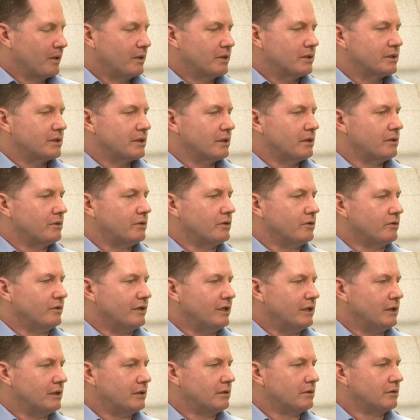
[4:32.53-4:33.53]
So you
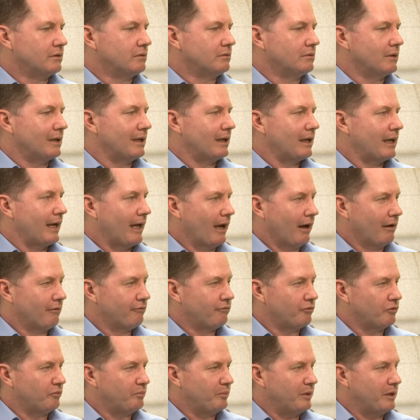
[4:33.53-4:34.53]
need to allow
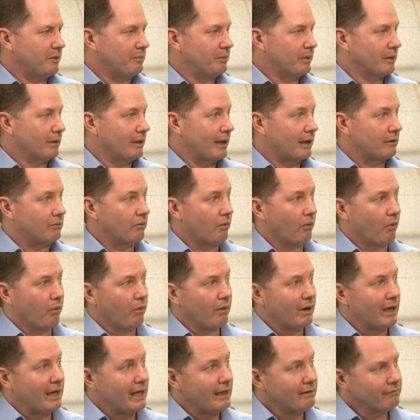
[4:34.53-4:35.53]
for people at
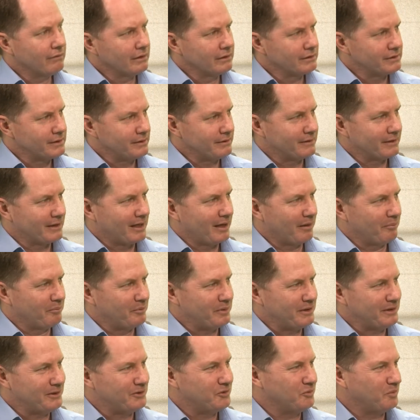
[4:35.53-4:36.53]
all levels in the
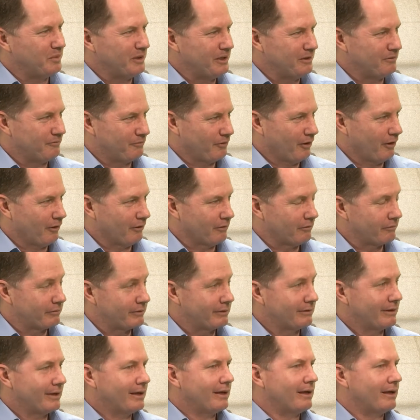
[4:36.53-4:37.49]
company to be involved.